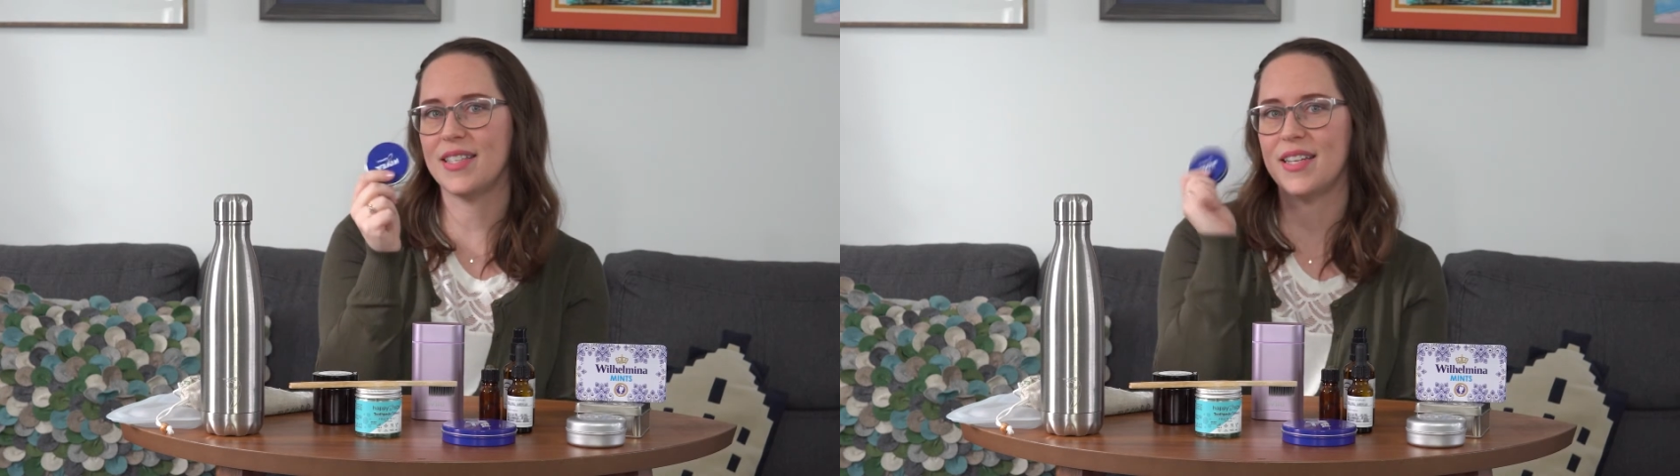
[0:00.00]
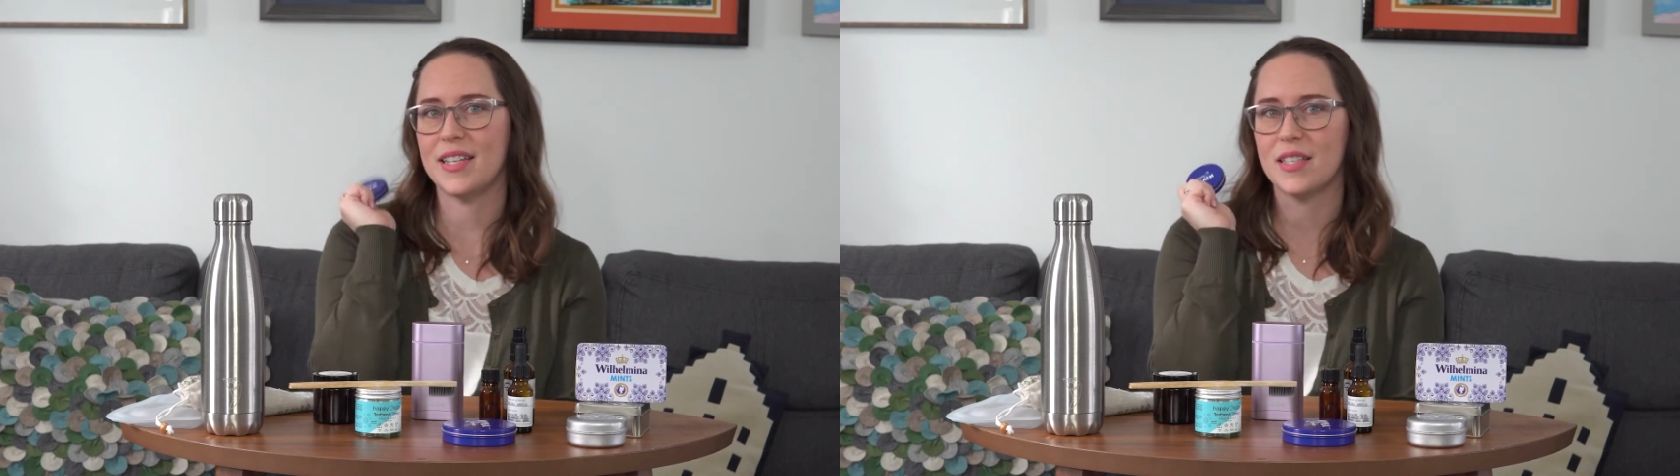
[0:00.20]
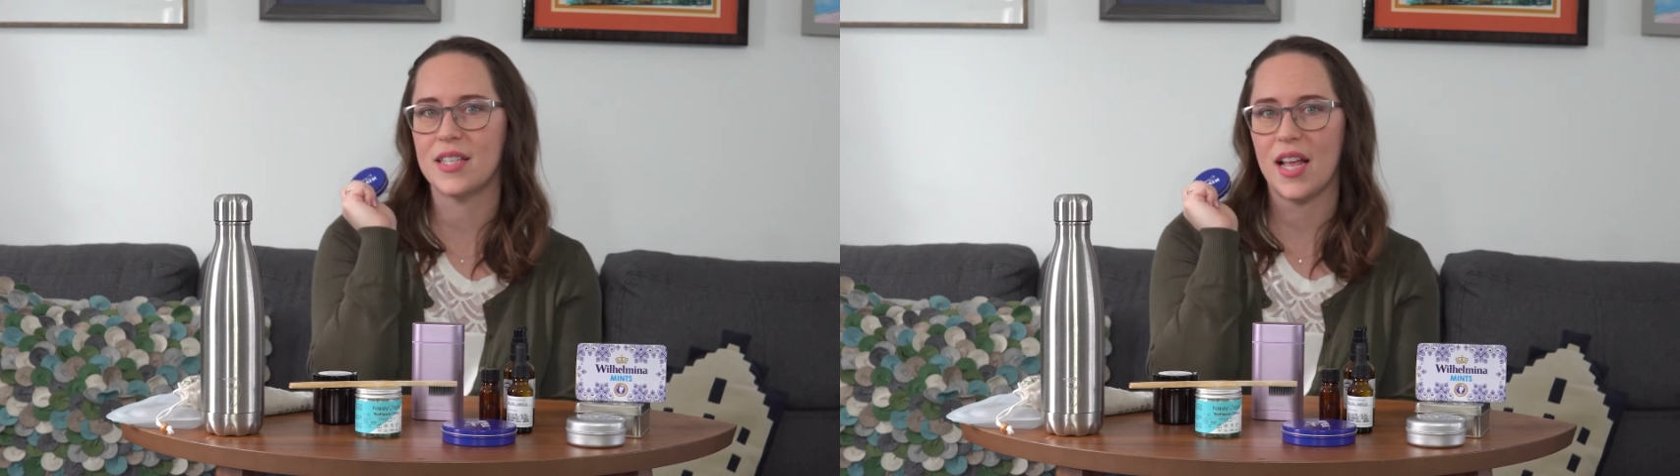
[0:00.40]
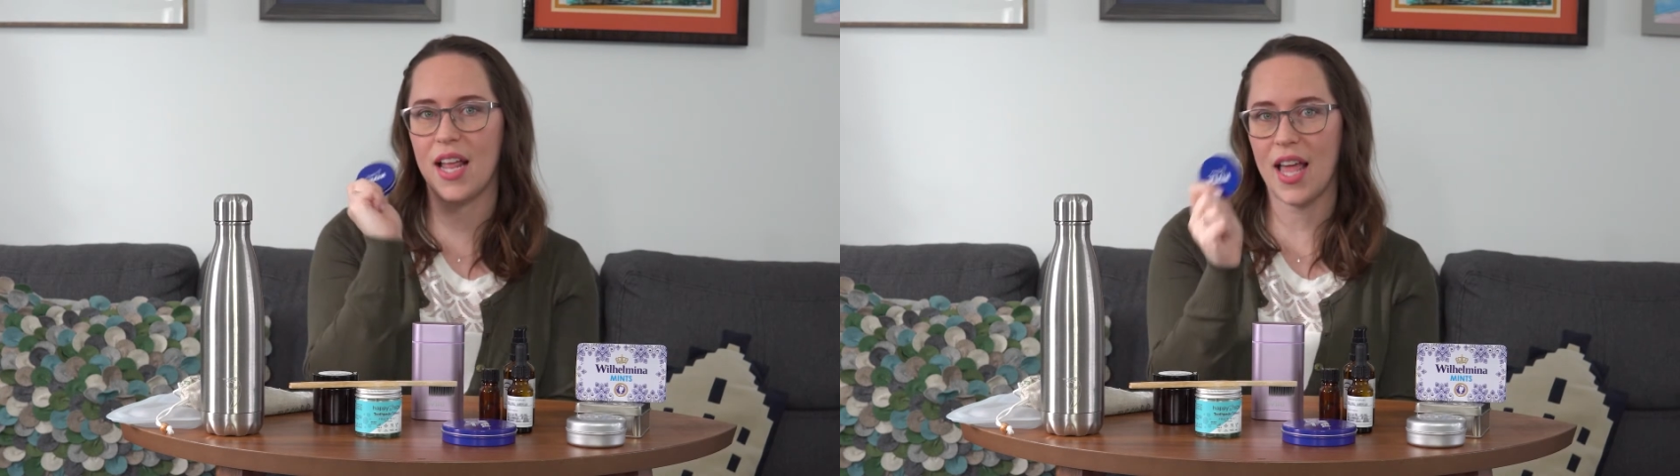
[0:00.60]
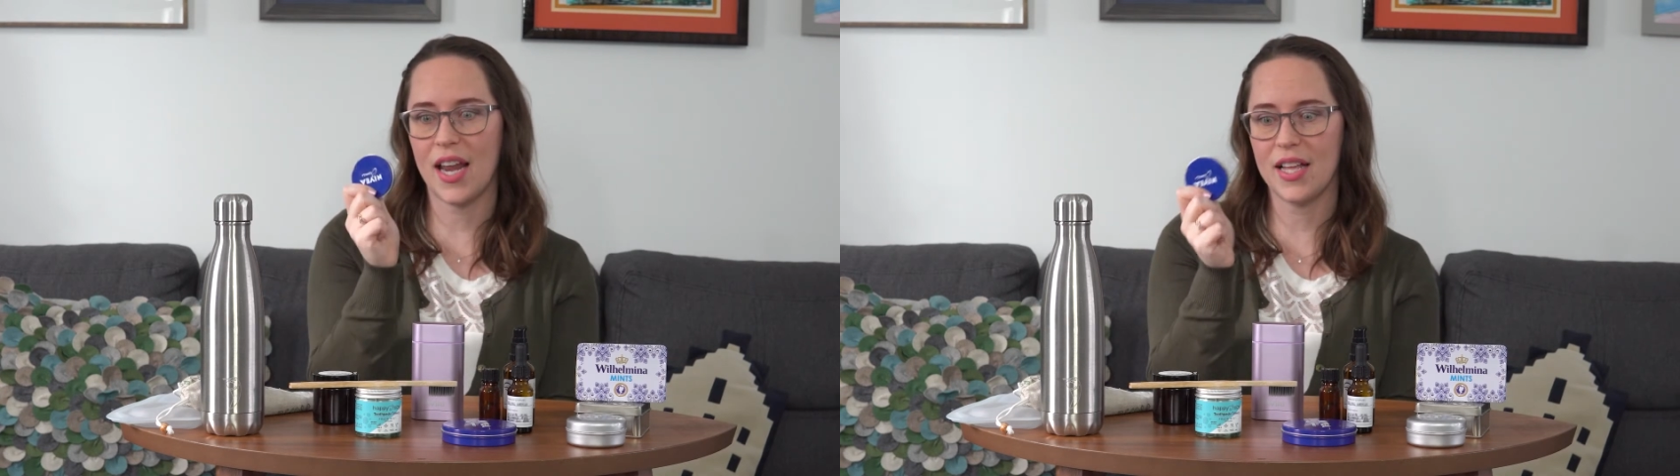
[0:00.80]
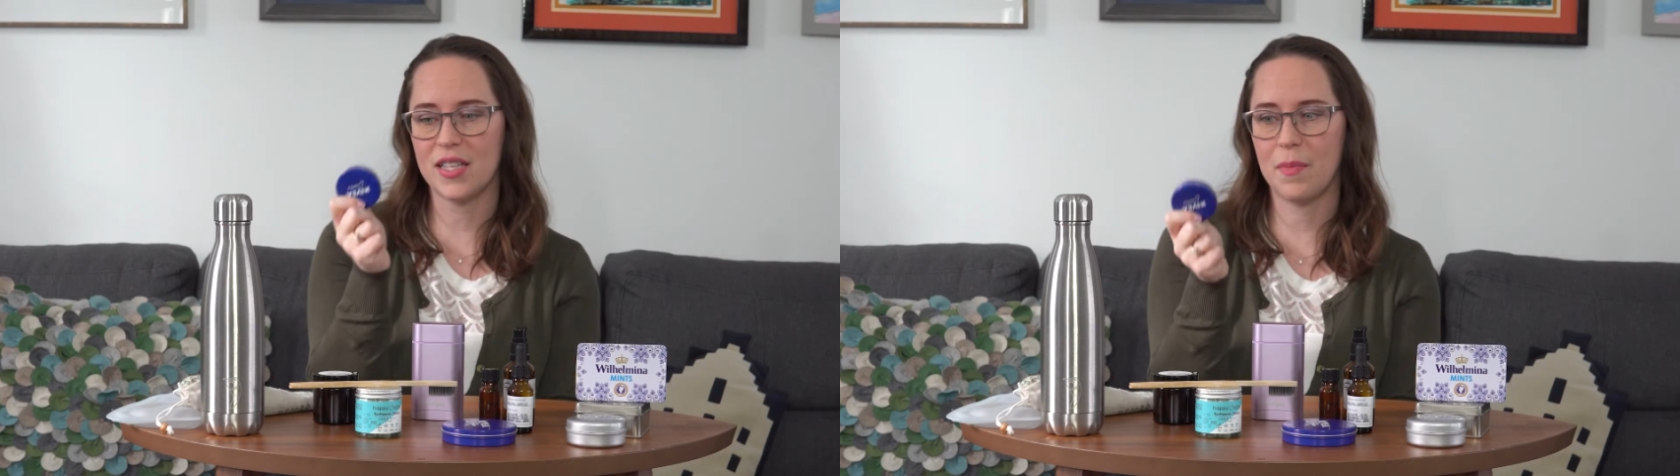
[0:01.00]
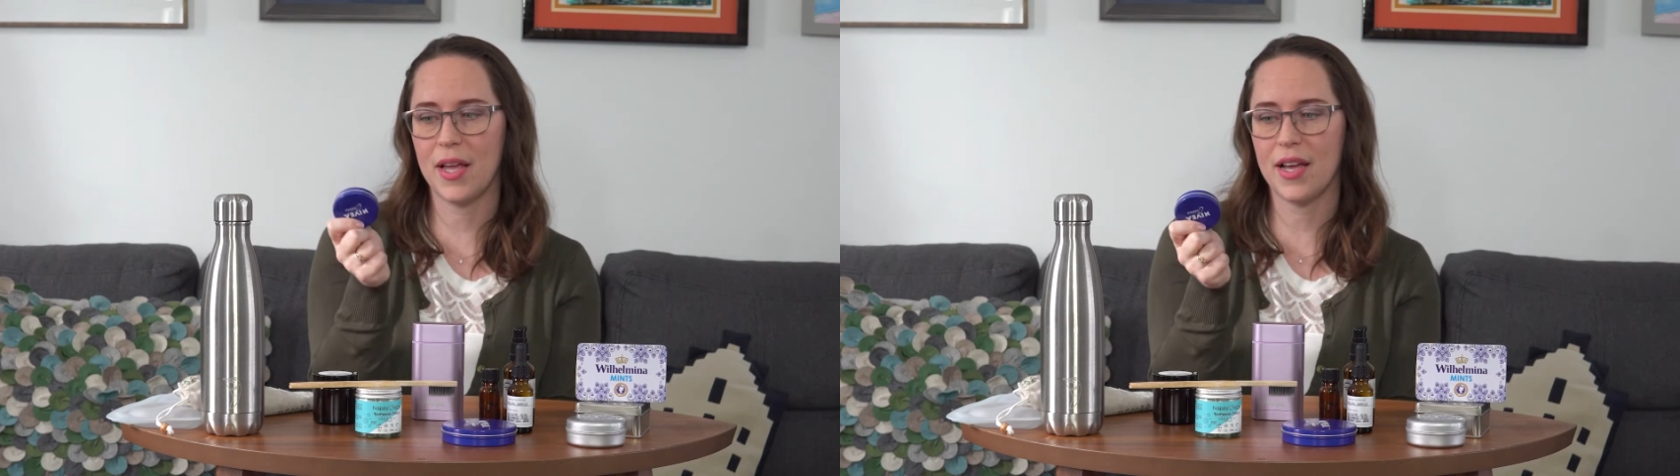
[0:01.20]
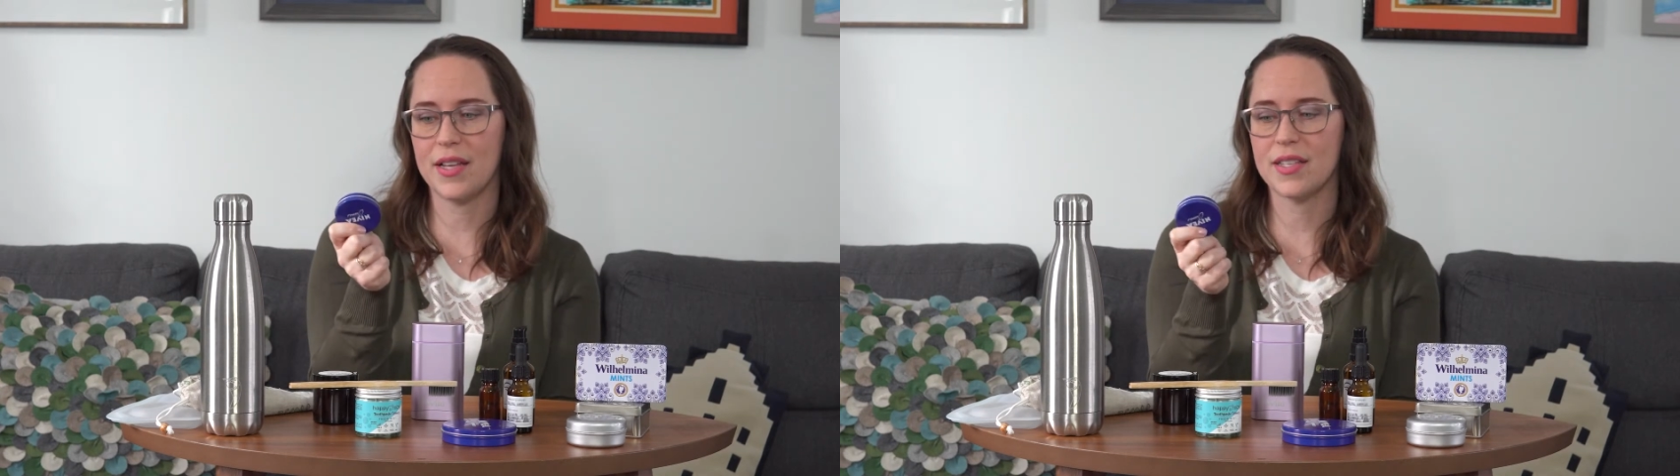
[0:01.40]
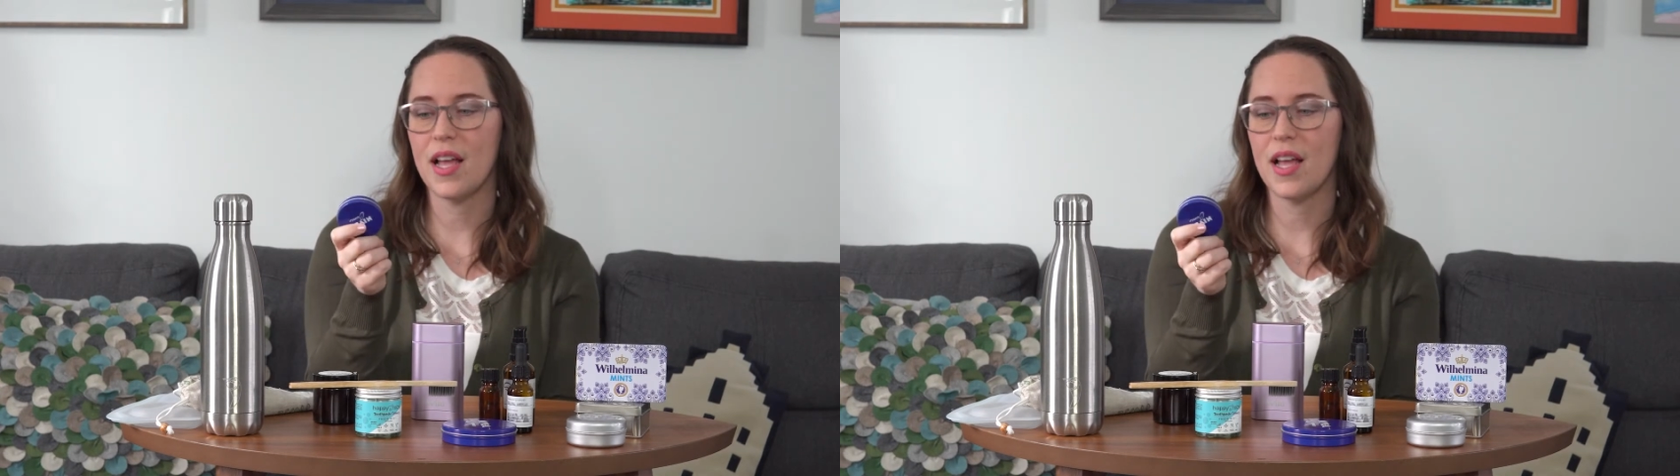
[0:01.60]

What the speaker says: tins, get it, because